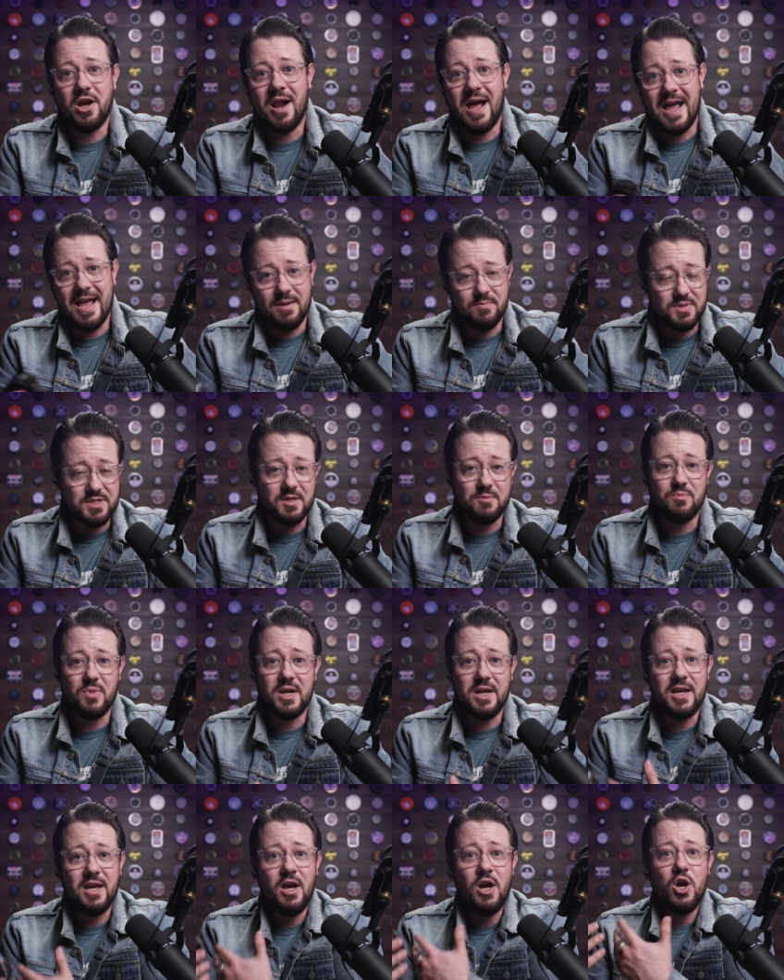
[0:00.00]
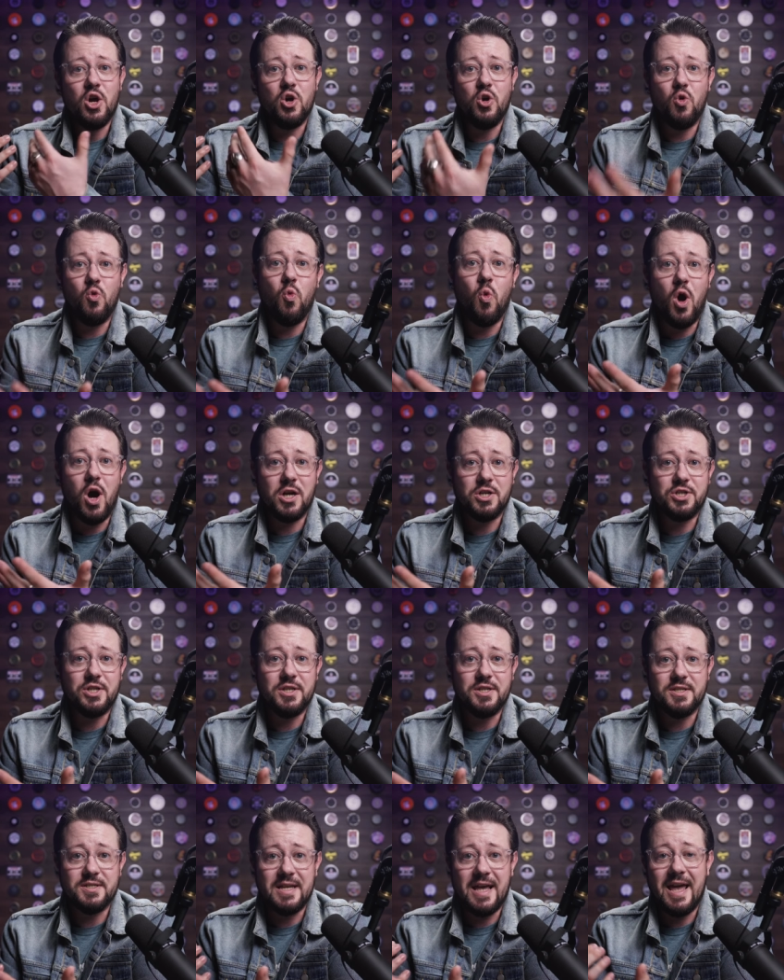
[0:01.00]
I am somebody who
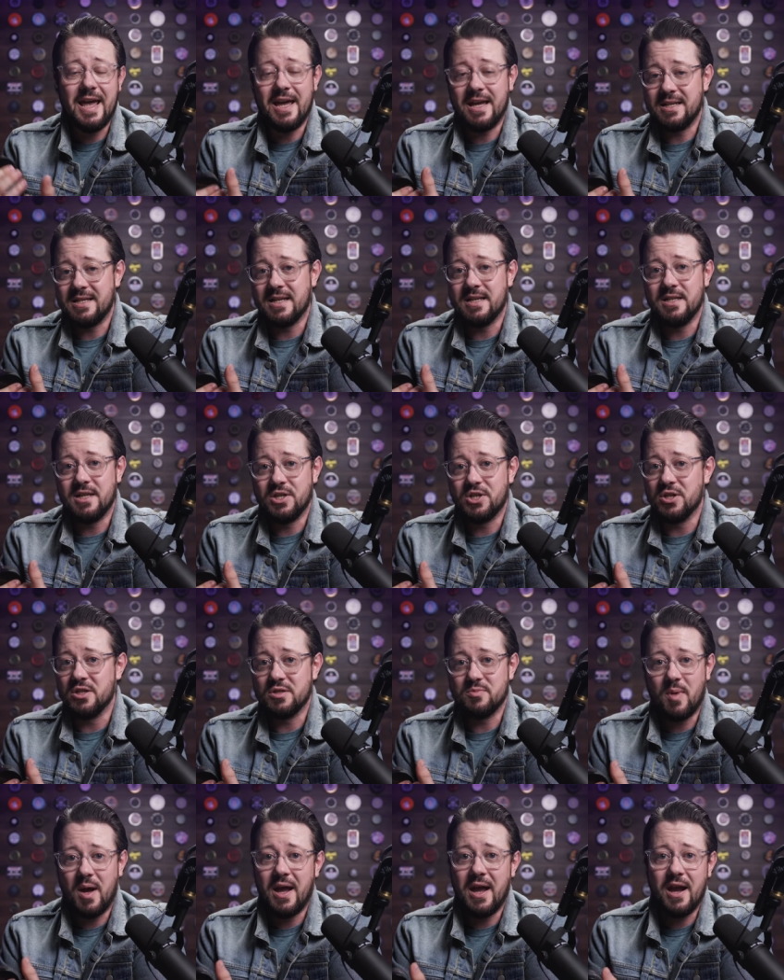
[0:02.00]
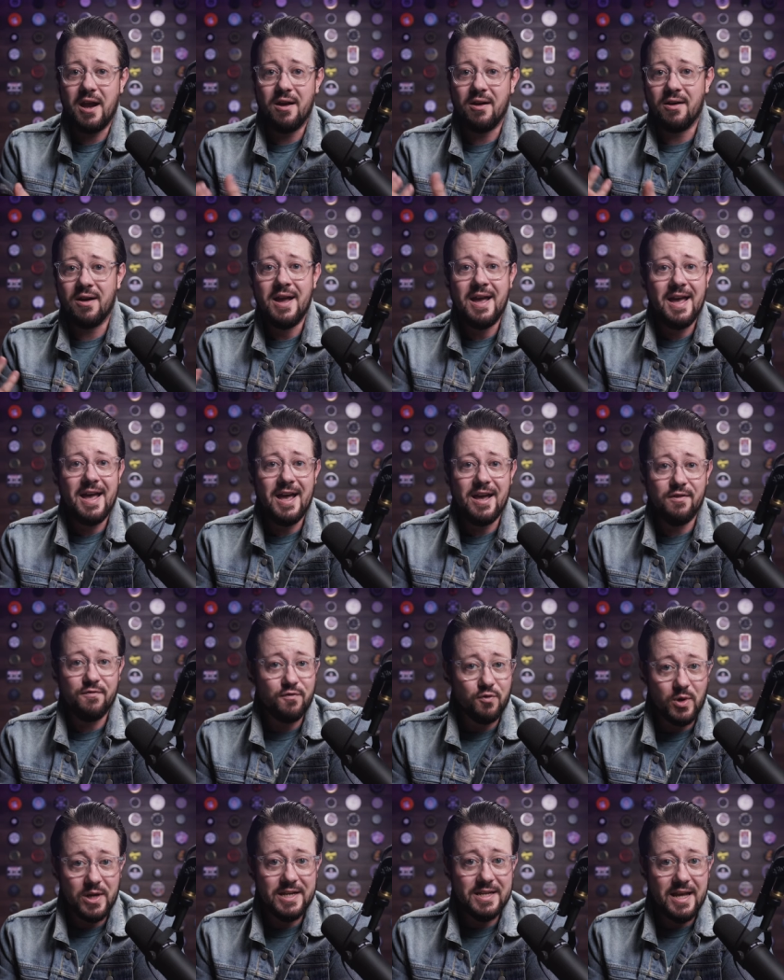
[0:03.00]
washes and conditions my hair
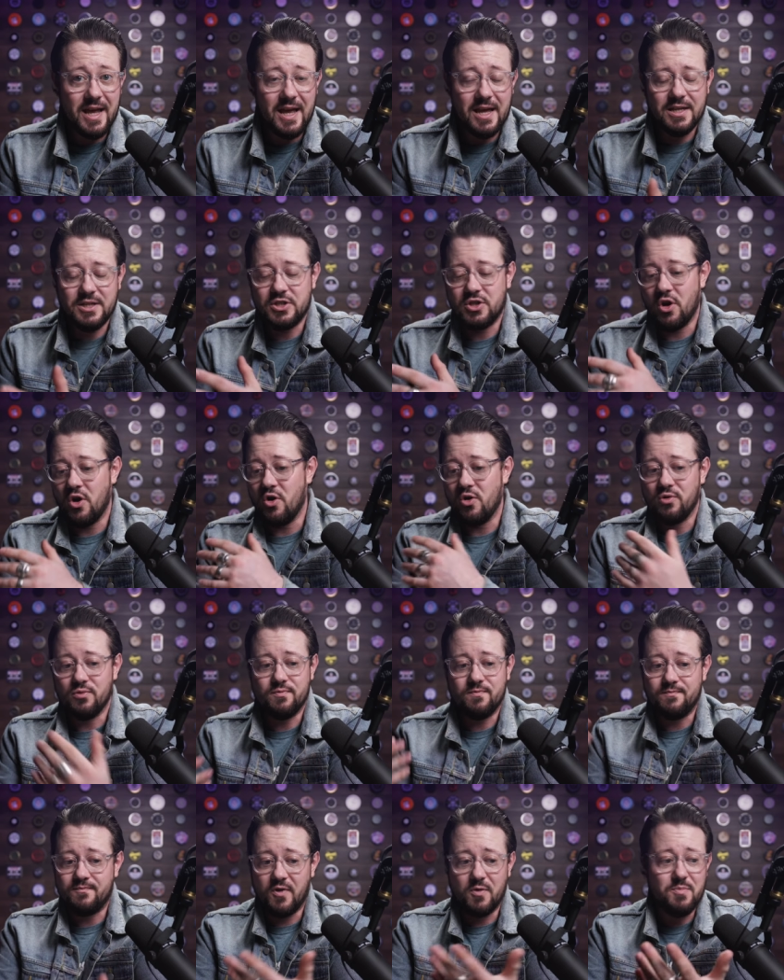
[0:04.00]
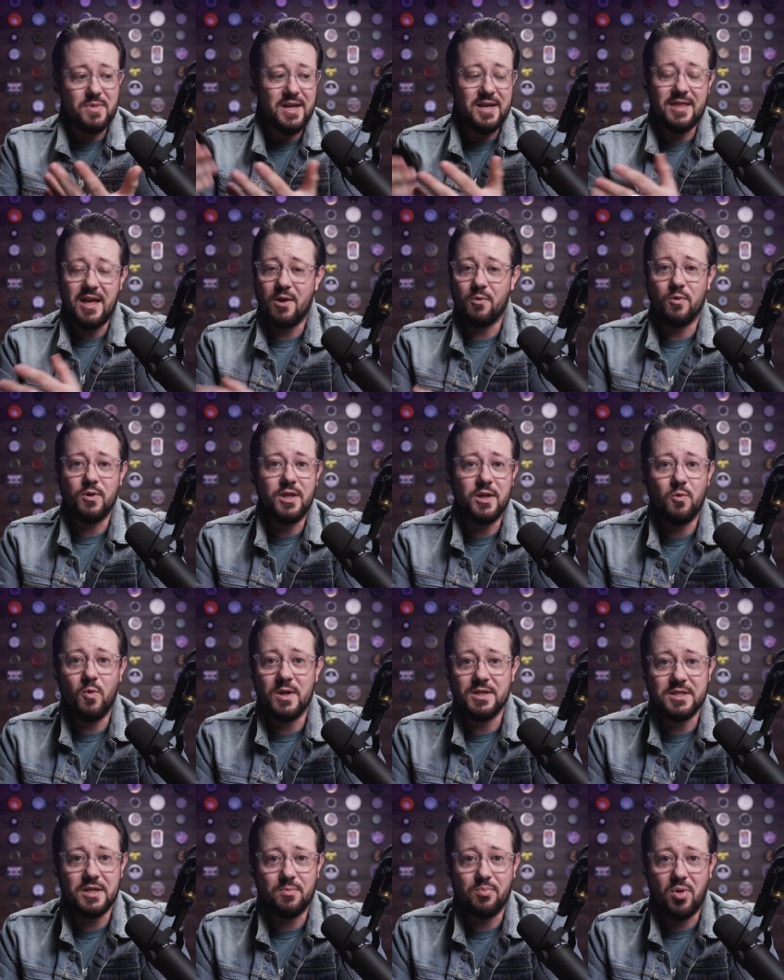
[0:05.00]
every day, so for me that really
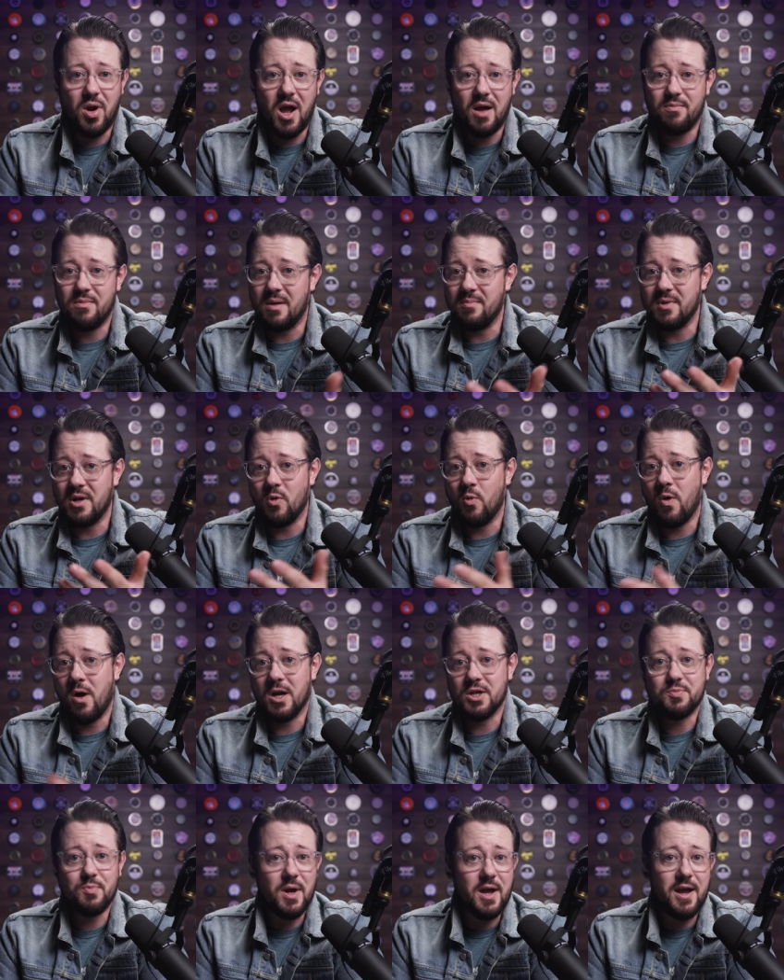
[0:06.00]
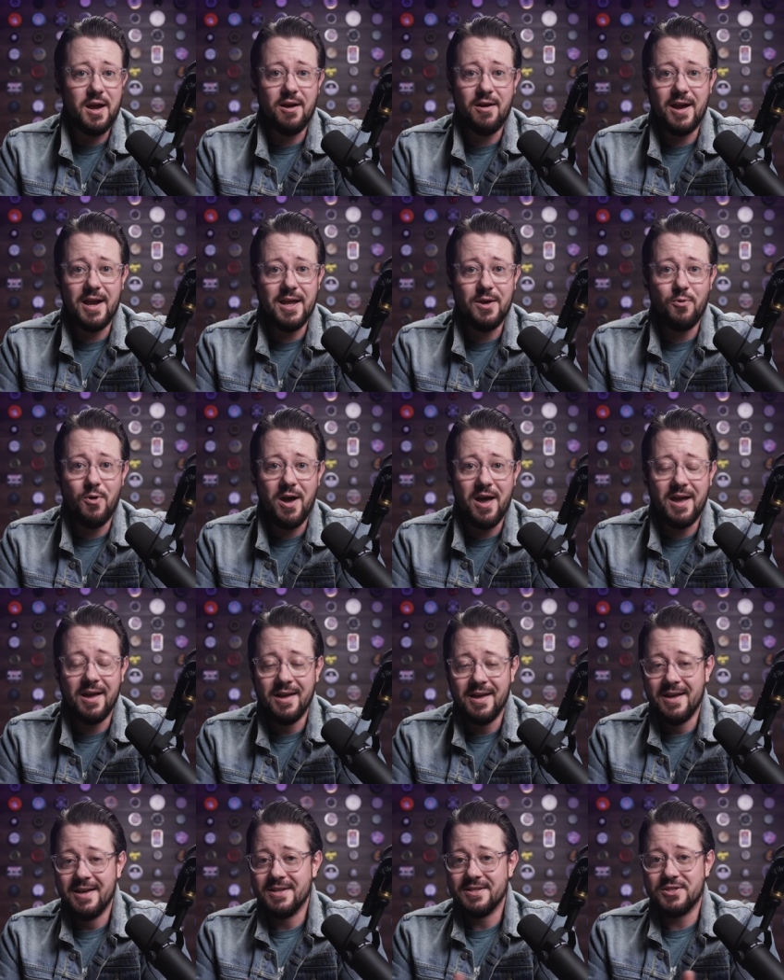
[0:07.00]
wasn't a problem. I'm going to wash my hair anyway,
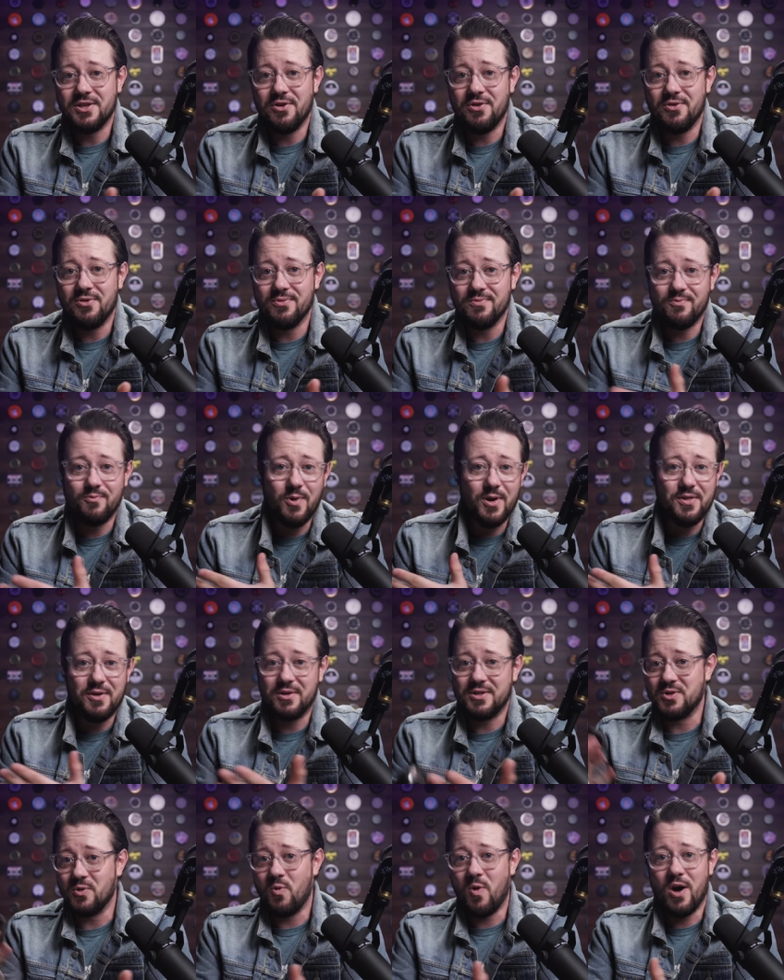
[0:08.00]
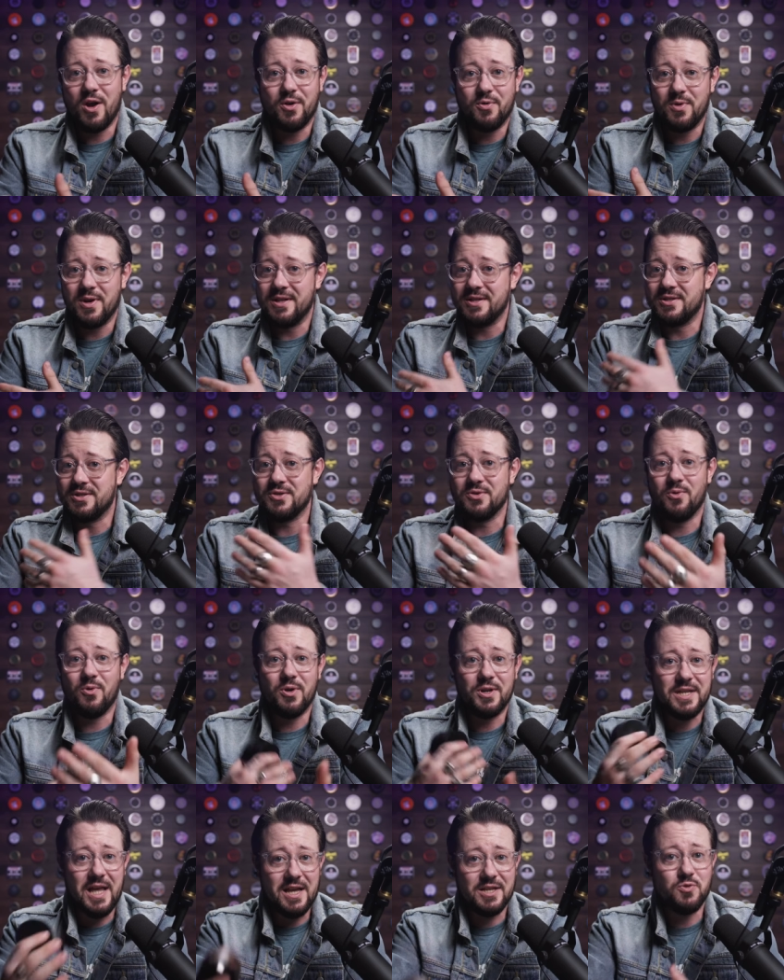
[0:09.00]
so whether it's a water rinse or
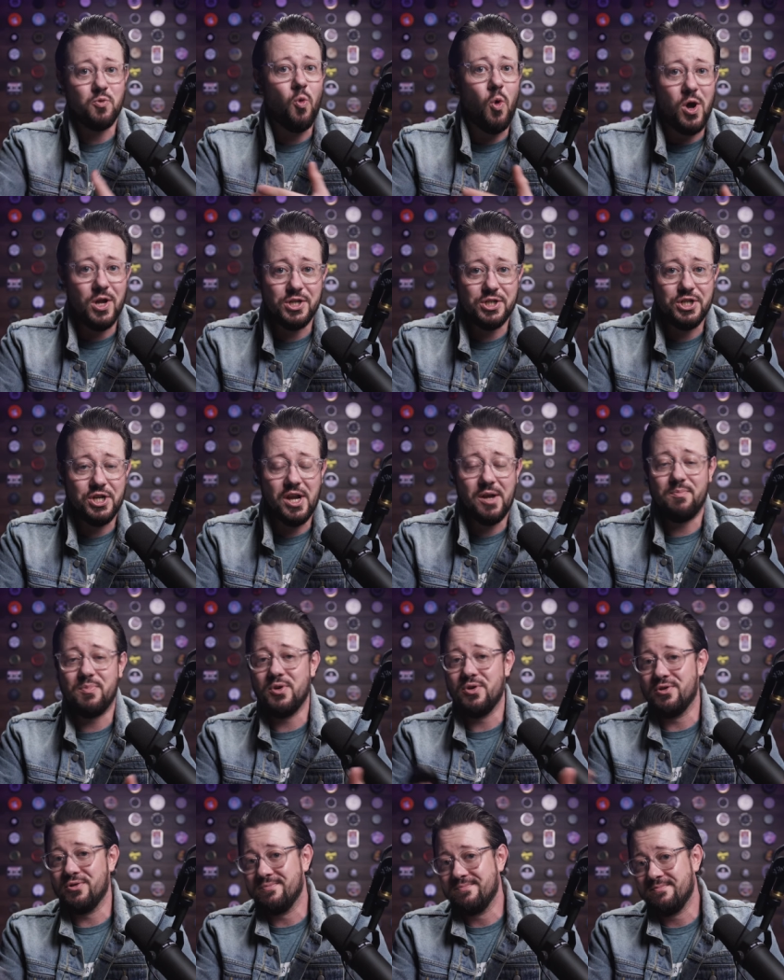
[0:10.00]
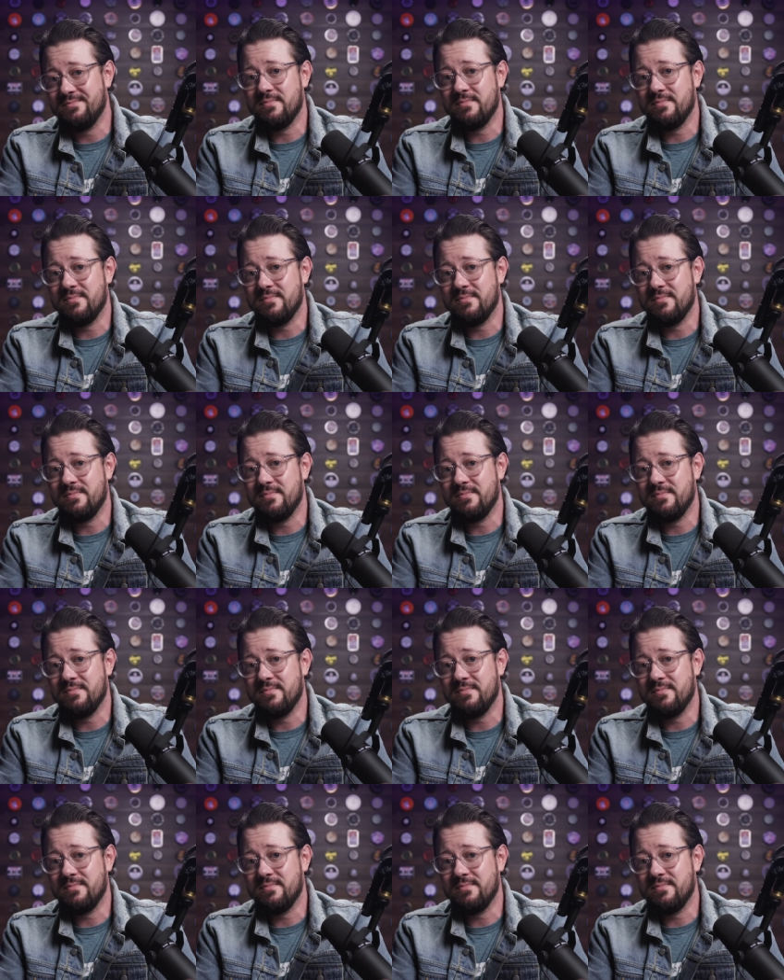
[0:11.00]
it takes one shampoo,